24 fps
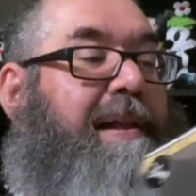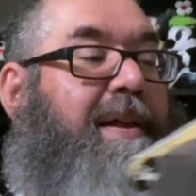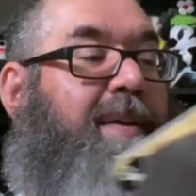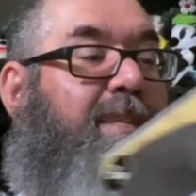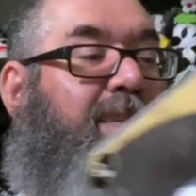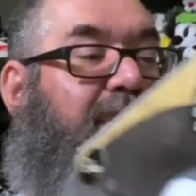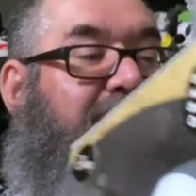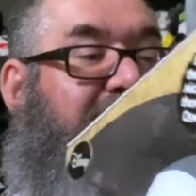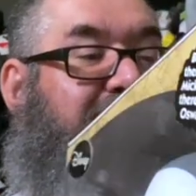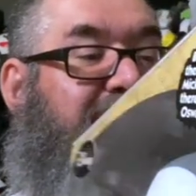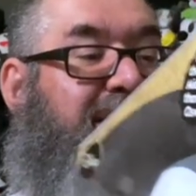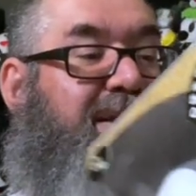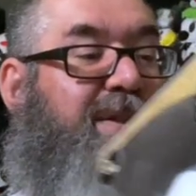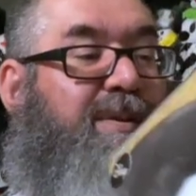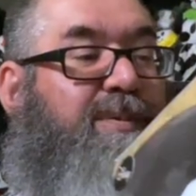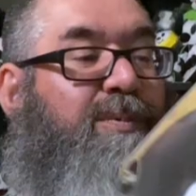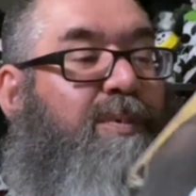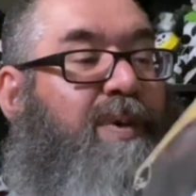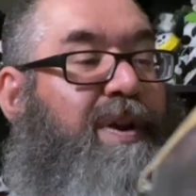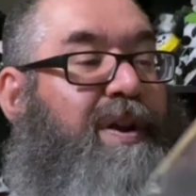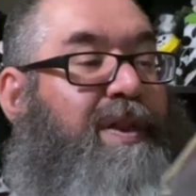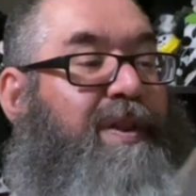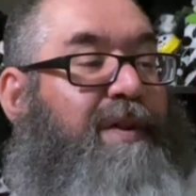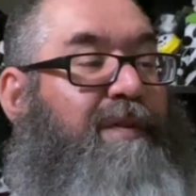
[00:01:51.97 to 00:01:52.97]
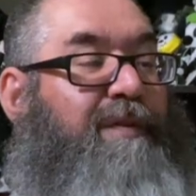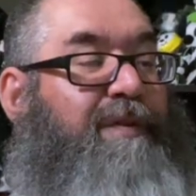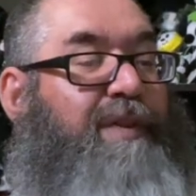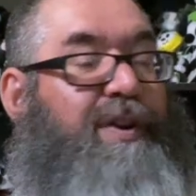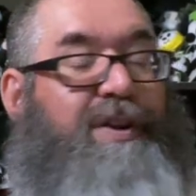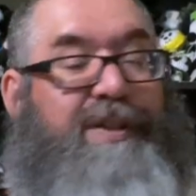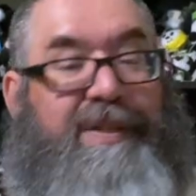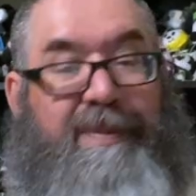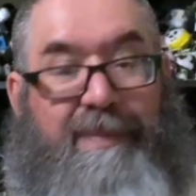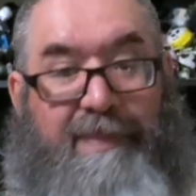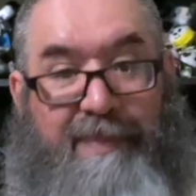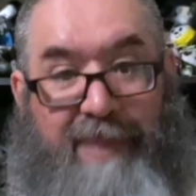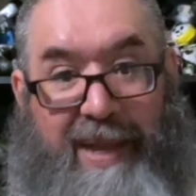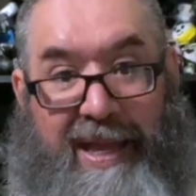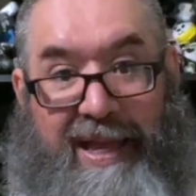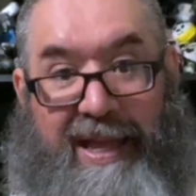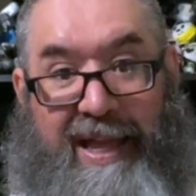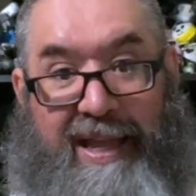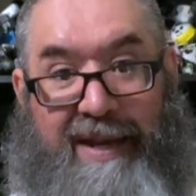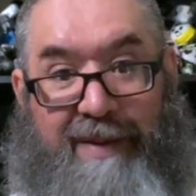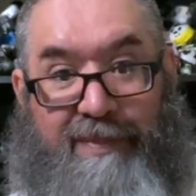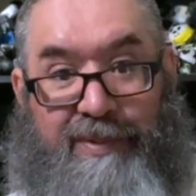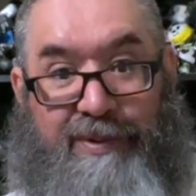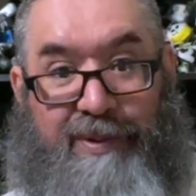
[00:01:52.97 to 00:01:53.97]
But this is one of the first big
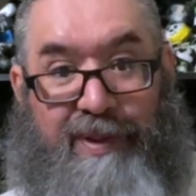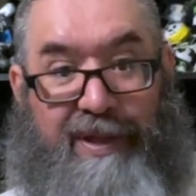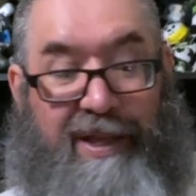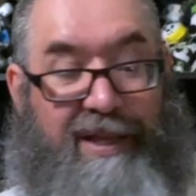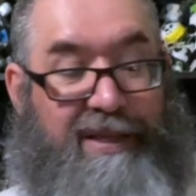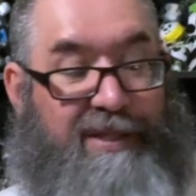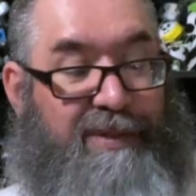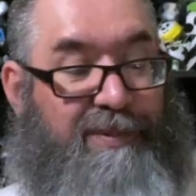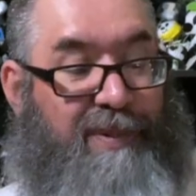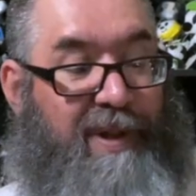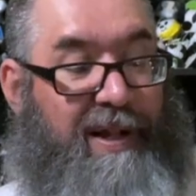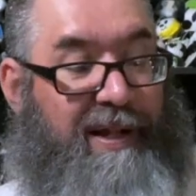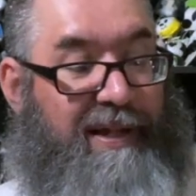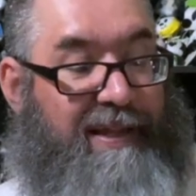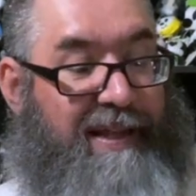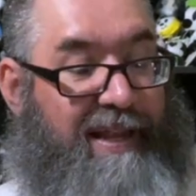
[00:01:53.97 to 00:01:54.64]
items with Oswald,